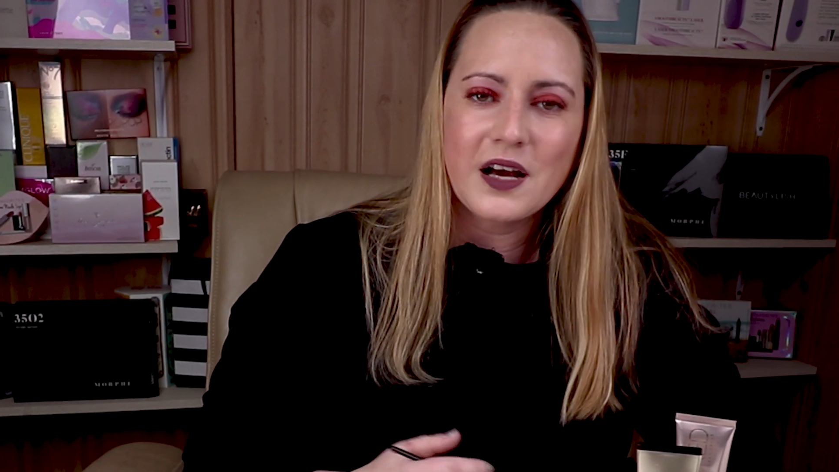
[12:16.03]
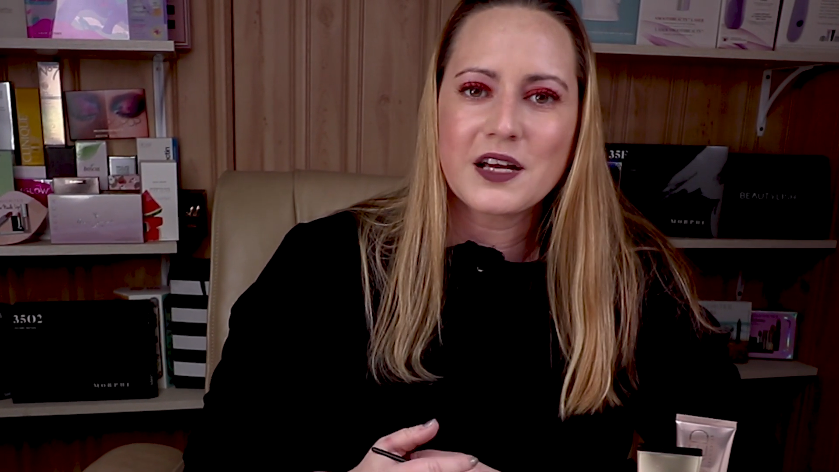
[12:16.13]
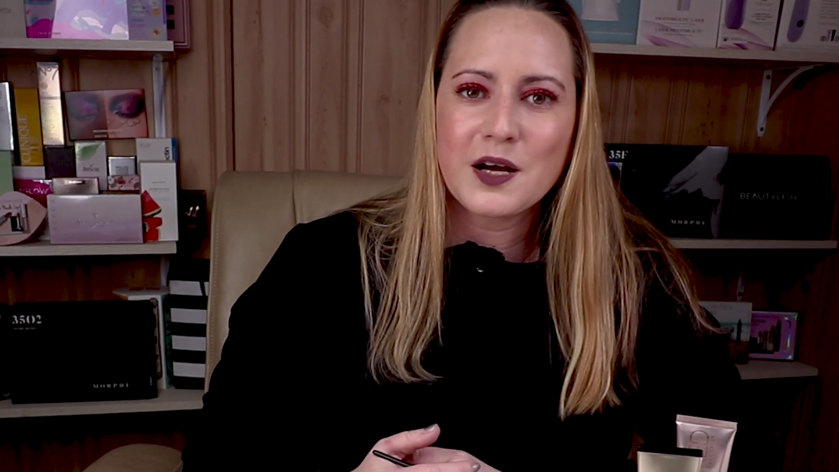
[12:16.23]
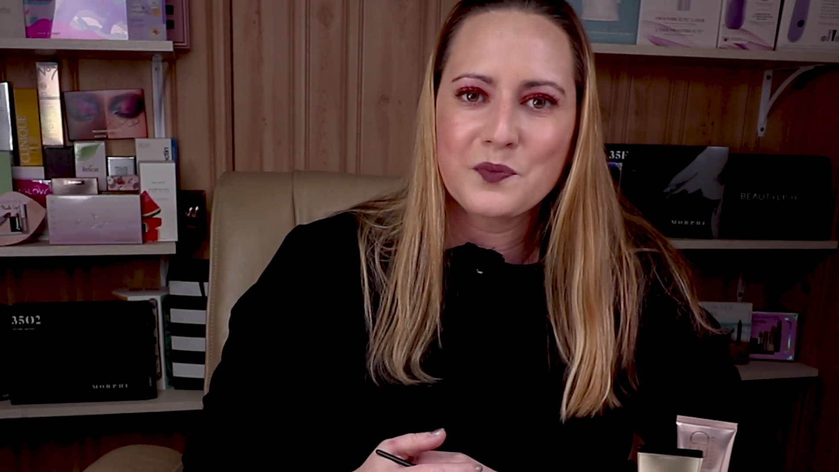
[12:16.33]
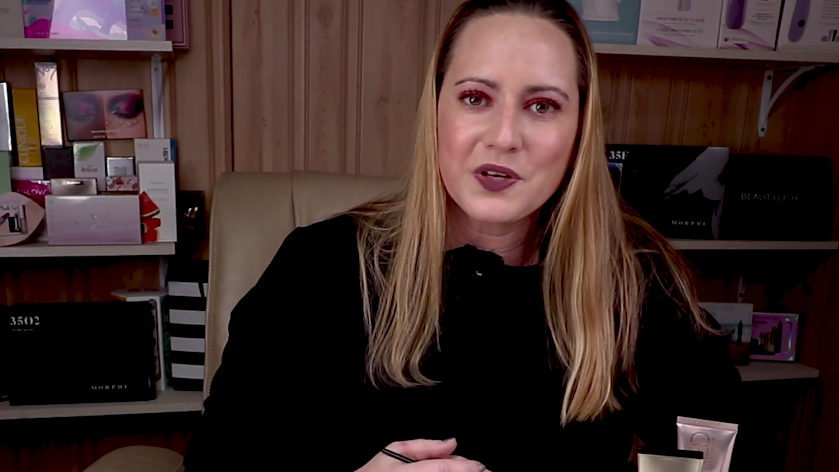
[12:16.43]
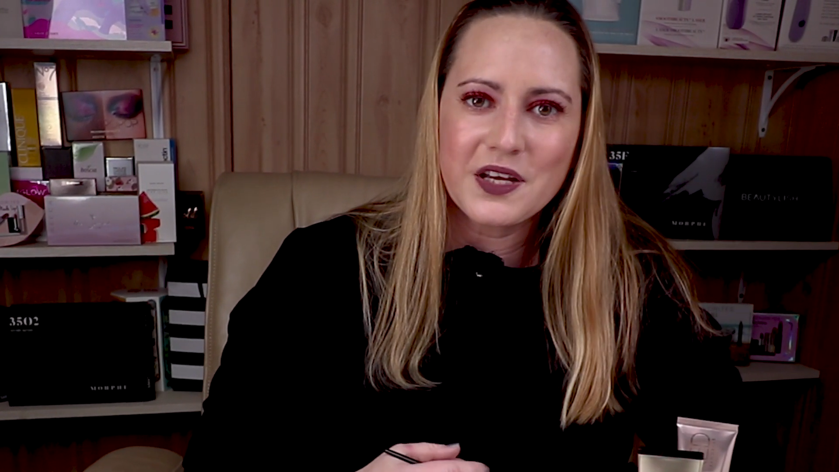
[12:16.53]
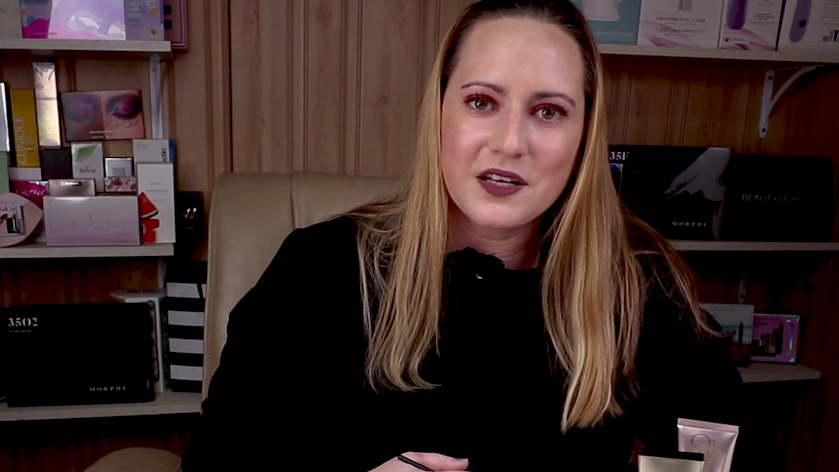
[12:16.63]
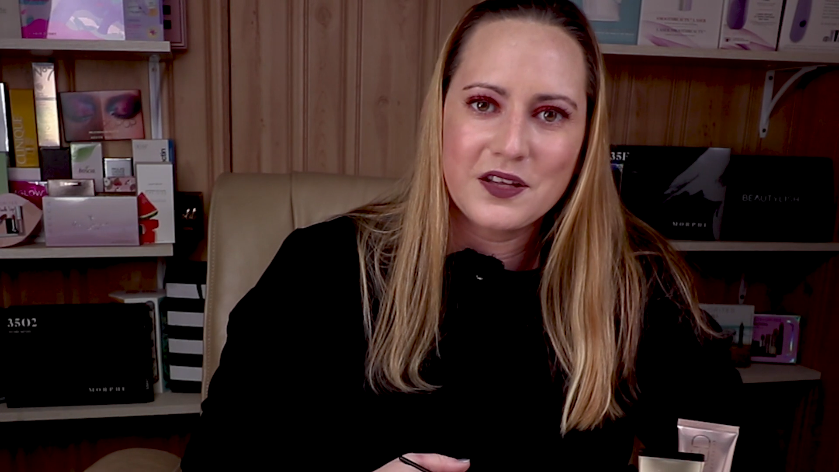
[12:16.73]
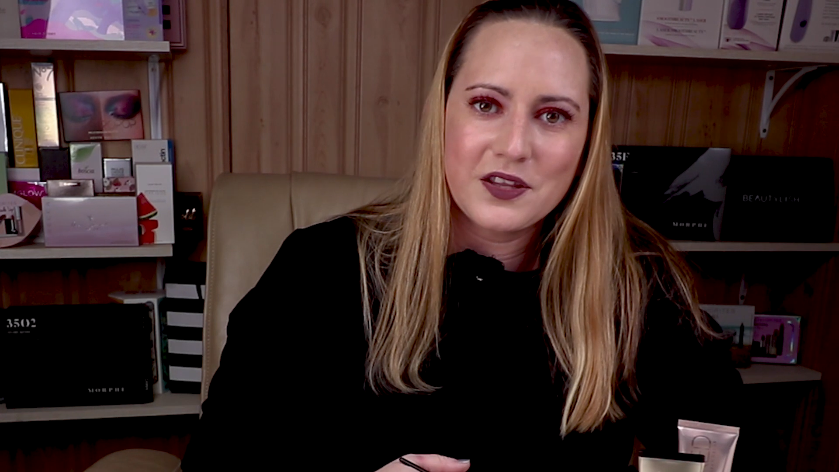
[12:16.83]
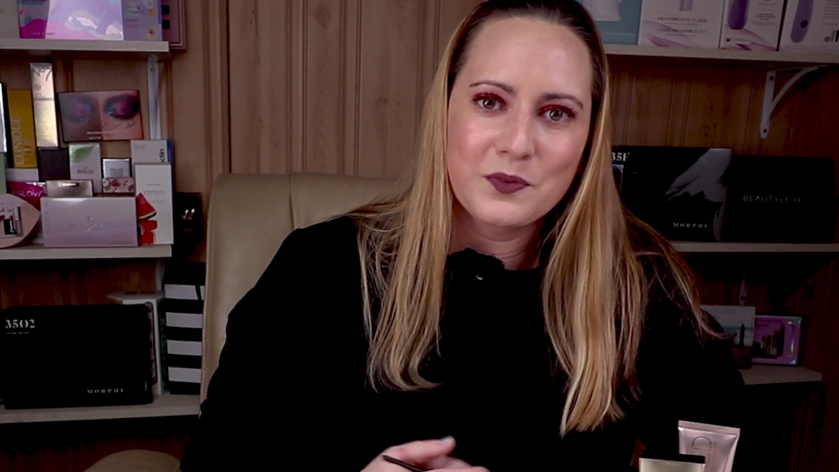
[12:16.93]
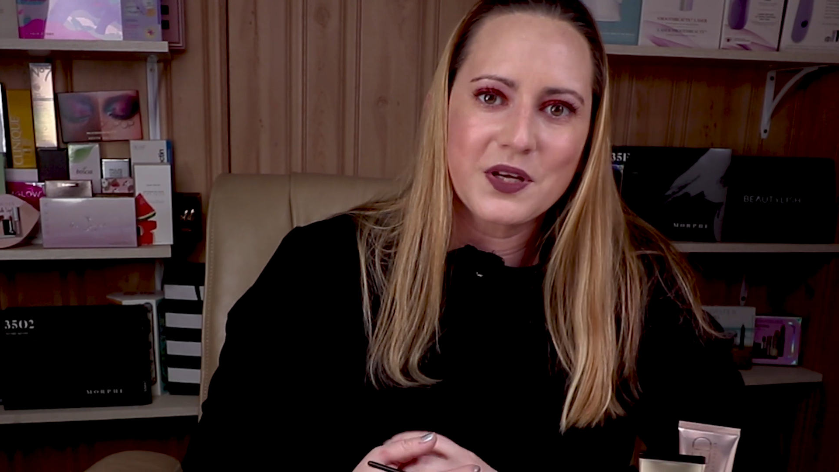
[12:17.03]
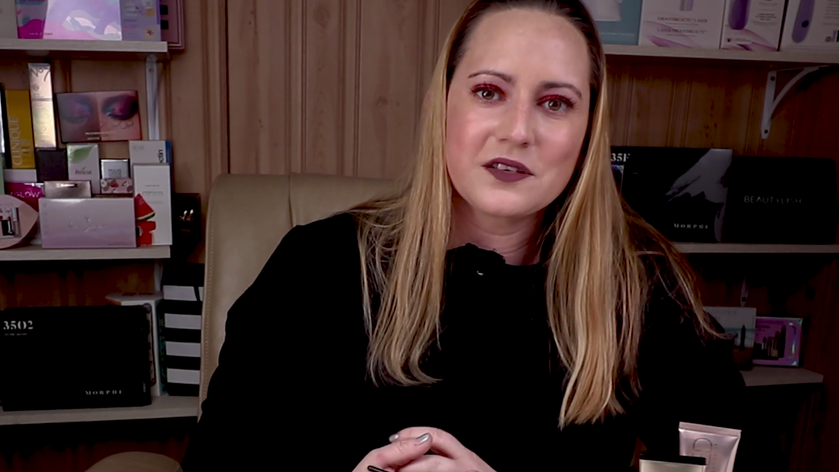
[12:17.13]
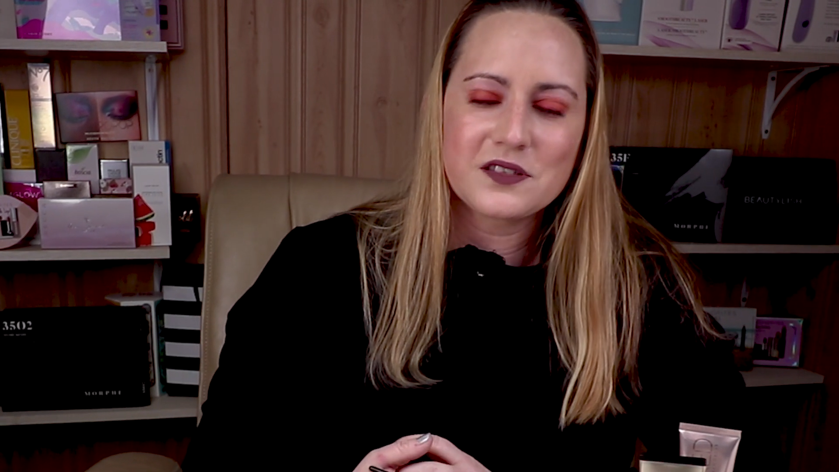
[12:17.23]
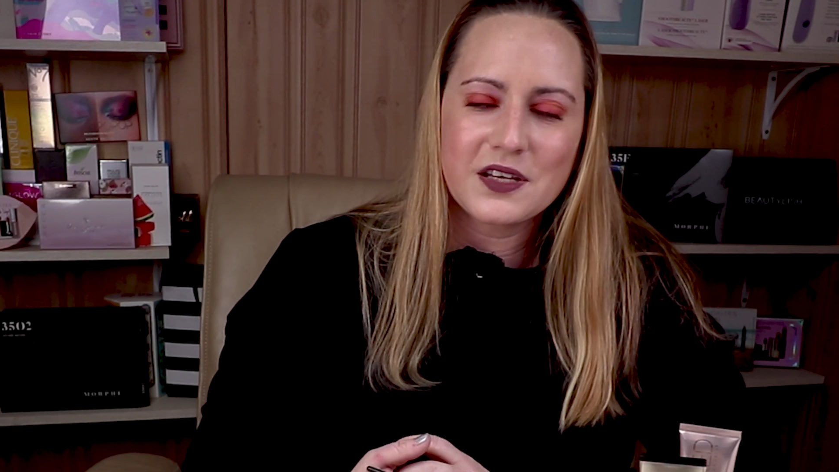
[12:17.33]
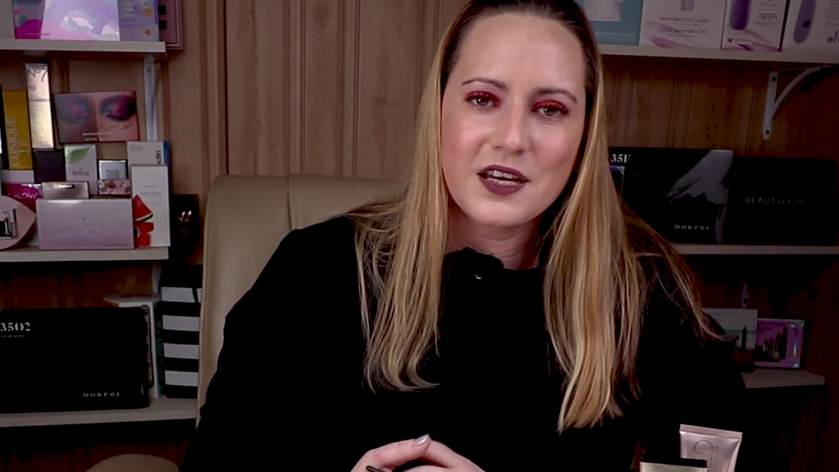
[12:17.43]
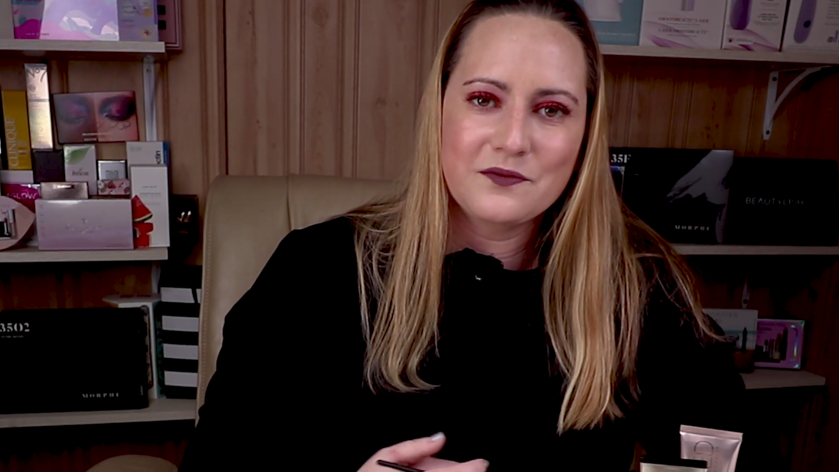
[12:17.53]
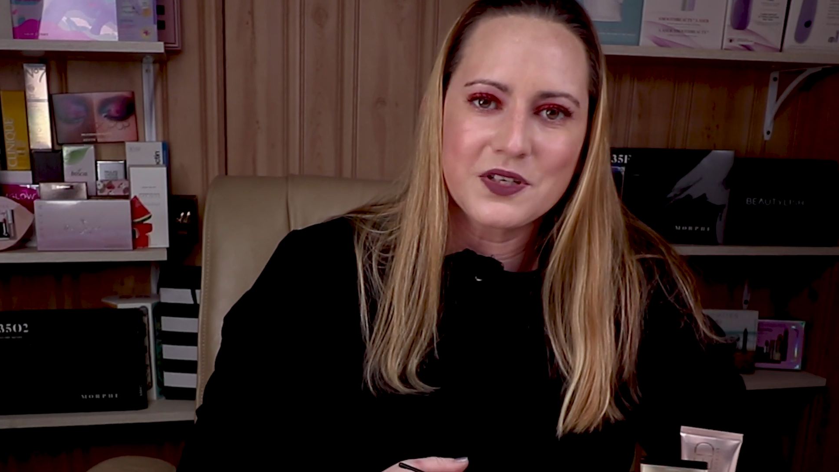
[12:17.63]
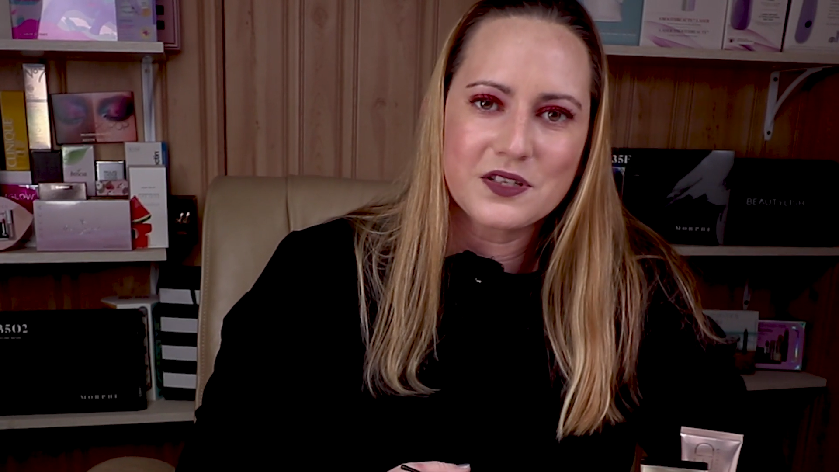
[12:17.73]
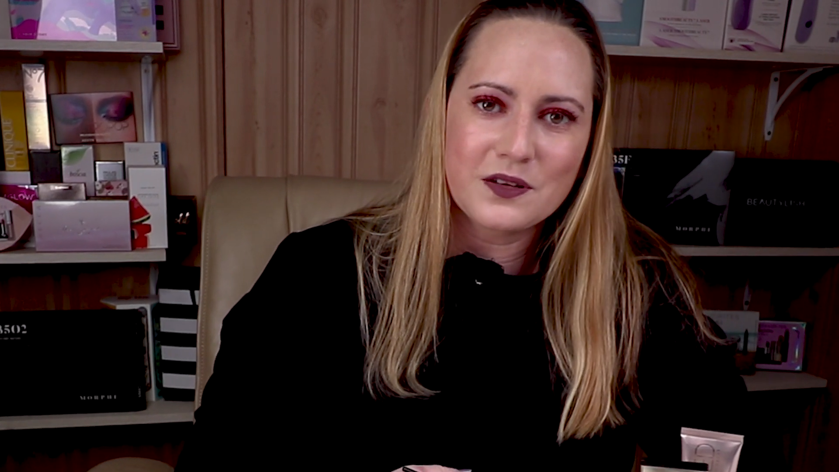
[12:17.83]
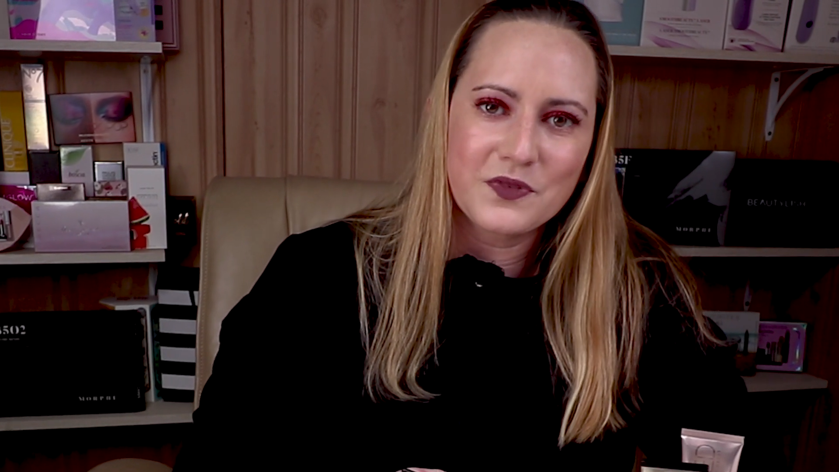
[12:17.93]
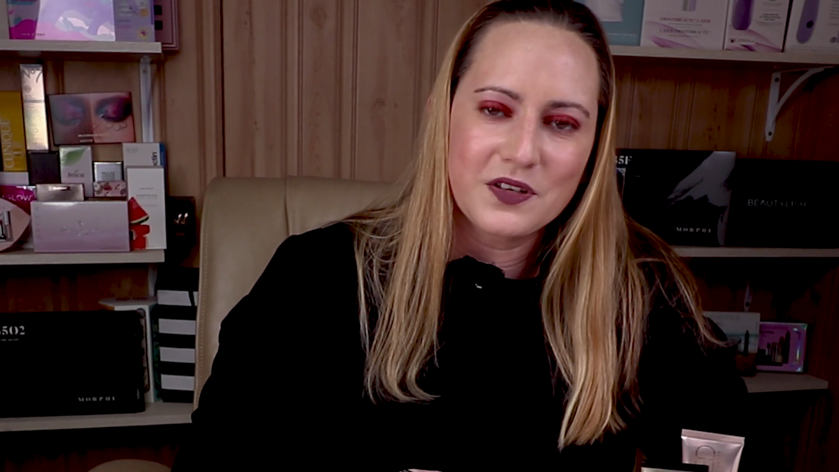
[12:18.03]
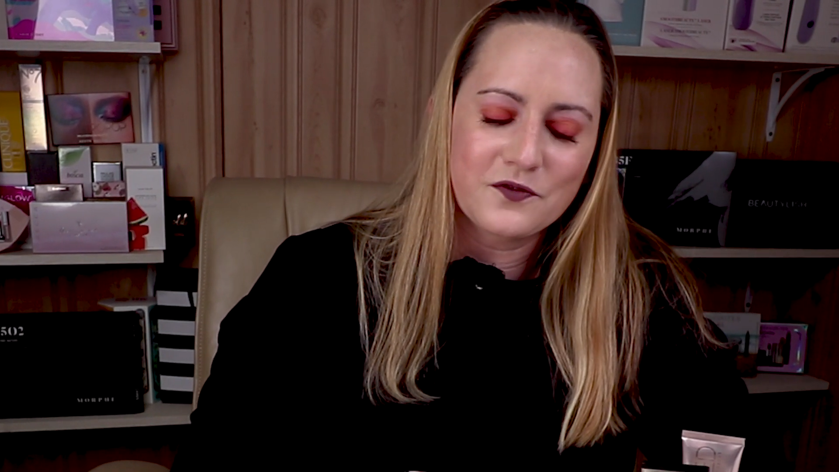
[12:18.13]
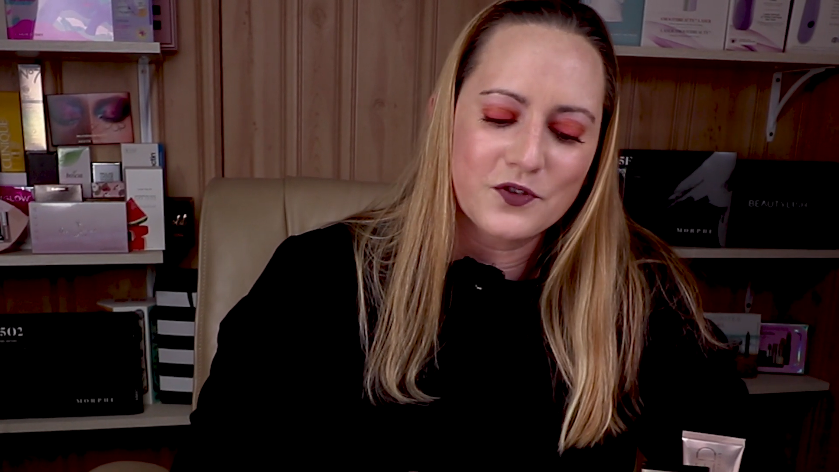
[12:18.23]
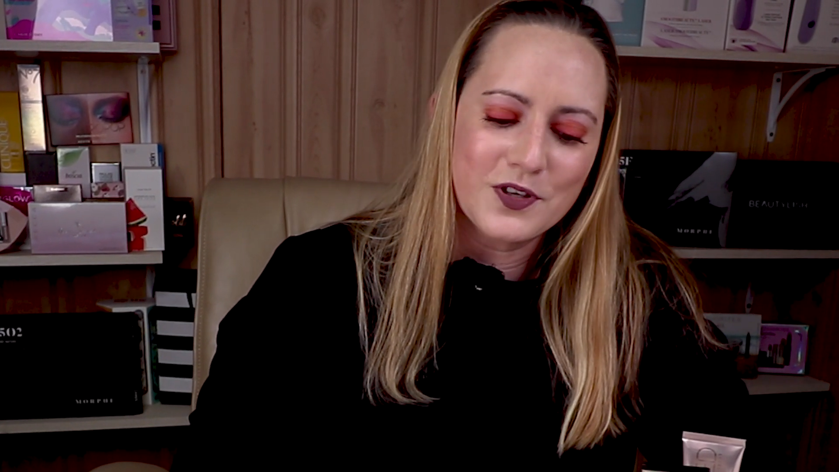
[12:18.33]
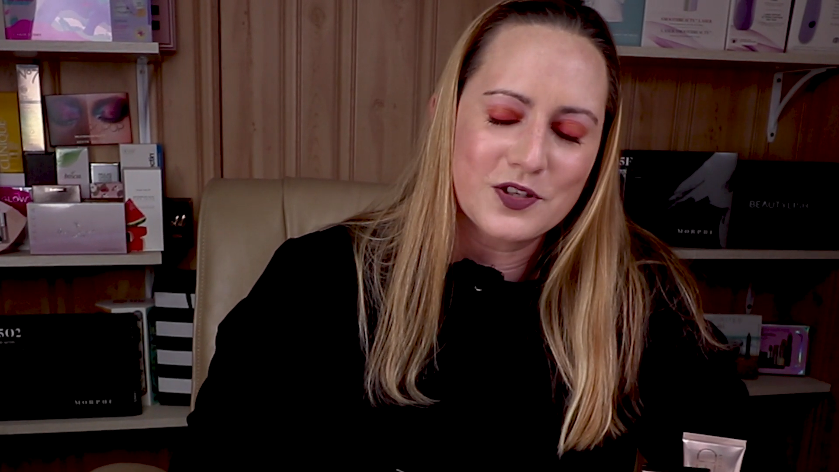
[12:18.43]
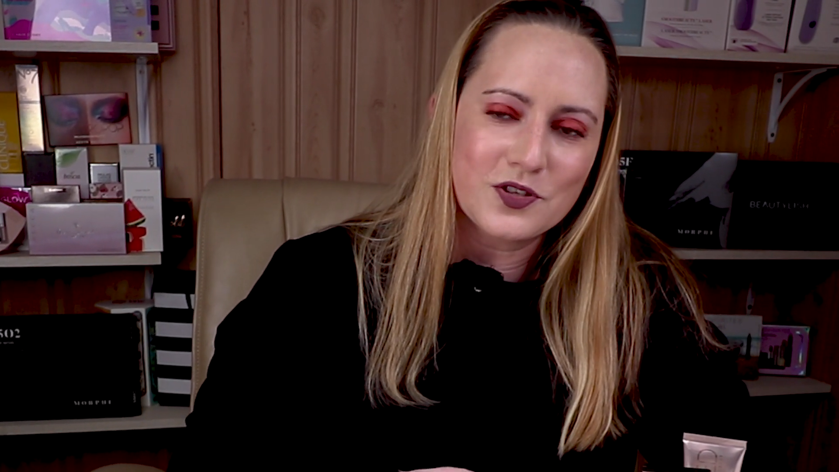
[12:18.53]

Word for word: a company anything because they gave me something free.